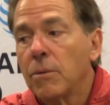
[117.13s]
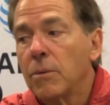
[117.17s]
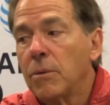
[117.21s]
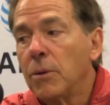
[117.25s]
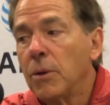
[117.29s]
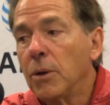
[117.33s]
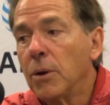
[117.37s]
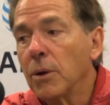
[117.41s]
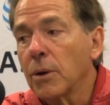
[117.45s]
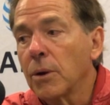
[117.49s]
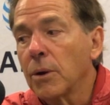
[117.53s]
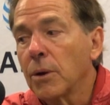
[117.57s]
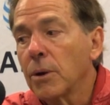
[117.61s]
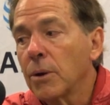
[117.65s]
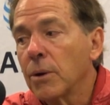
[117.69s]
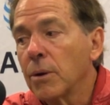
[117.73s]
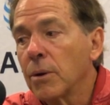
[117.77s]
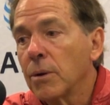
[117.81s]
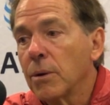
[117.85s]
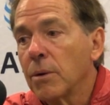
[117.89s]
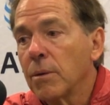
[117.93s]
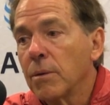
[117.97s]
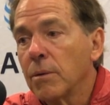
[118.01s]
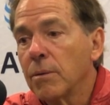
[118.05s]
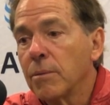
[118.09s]
Look,
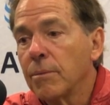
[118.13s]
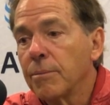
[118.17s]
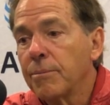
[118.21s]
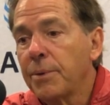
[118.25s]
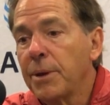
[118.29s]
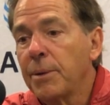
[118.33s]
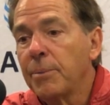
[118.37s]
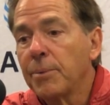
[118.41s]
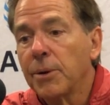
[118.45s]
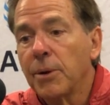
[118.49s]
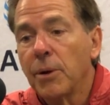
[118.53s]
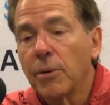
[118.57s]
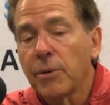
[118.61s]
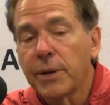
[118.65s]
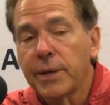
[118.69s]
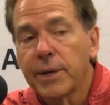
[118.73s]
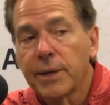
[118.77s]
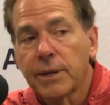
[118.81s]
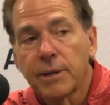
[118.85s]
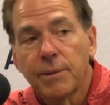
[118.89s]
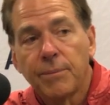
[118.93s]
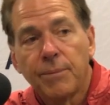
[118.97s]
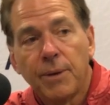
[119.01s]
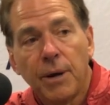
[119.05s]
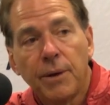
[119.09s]
people don't
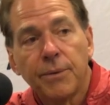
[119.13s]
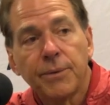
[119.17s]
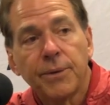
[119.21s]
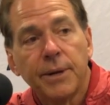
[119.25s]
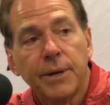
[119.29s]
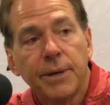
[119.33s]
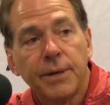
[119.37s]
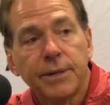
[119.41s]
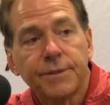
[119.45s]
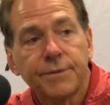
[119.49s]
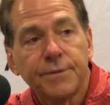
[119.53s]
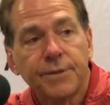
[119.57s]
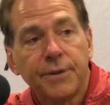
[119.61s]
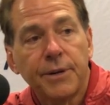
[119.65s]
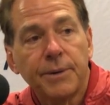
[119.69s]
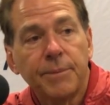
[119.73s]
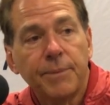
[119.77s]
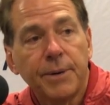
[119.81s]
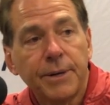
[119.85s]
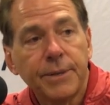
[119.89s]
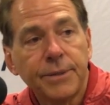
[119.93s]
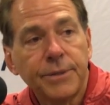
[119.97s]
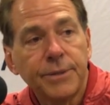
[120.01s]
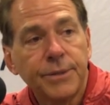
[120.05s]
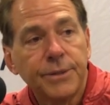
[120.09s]
kick the ball to us very
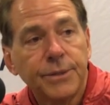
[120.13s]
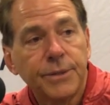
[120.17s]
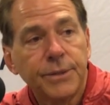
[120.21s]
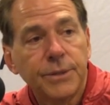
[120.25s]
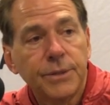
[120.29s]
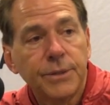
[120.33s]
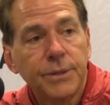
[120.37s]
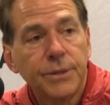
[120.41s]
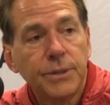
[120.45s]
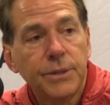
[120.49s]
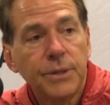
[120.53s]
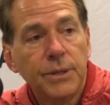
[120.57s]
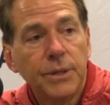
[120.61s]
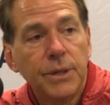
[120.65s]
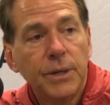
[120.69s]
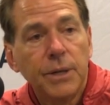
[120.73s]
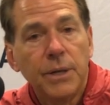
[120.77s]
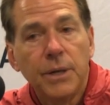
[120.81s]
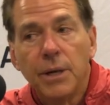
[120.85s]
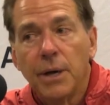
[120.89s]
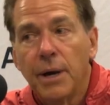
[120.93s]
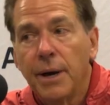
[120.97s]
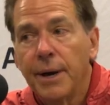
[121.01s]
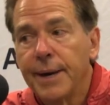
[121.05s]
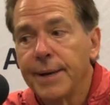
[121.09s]
much.
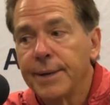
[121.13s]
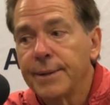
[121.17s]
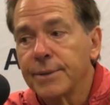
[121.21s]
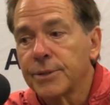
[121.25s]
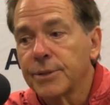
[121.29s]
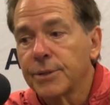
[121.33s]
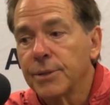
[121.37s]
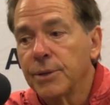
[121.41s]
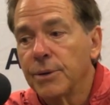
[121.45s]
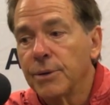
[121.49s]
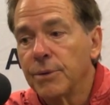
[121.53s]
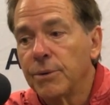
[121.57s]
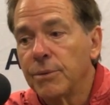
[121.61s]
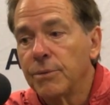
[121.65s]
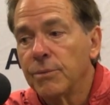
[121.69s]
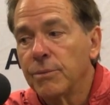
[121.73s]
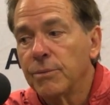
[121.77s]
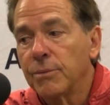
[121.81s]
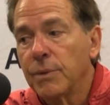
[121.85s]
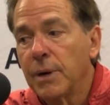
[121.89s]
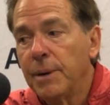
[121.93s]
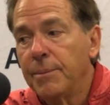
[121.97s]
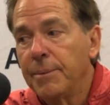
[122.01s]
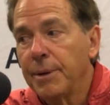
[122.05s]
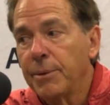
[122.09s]
All right, so,
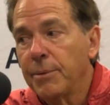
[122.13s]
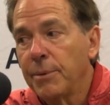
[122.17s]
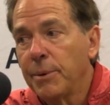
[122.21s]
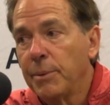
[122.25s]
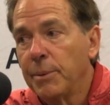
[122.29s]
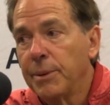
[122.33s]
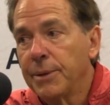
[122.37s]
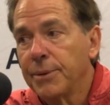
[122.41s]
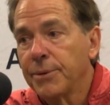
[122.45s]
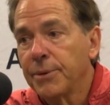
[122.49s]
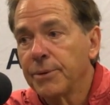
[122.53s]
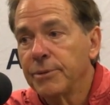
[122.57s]
I mean, we went